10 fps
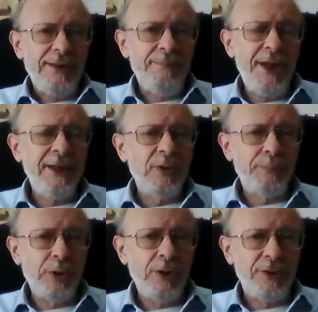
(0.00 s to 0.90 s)
Make
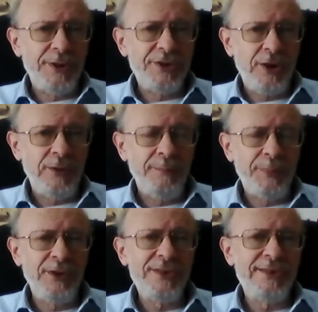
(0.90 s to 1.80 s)
the brocha at home,
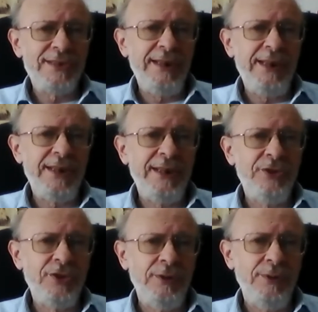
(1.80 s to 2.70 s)
because it's
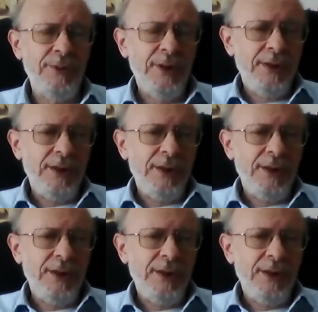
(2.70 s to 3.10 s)
leading to